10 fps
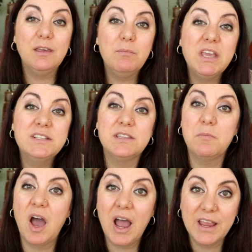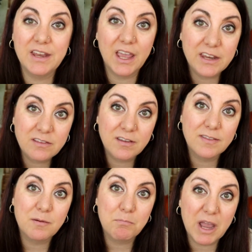It makes them hide anything
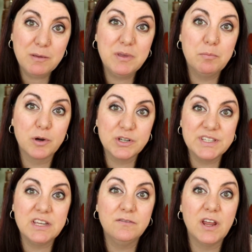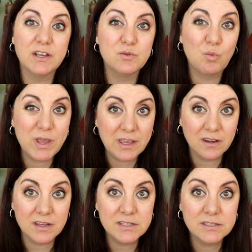that might be perceived as
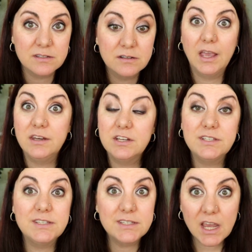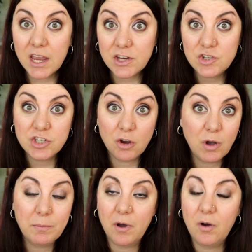weakness and instead show
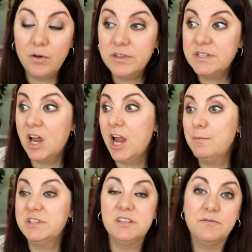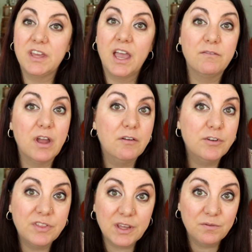up all the time as if they have
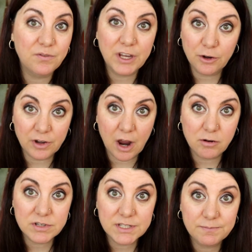everything figured out.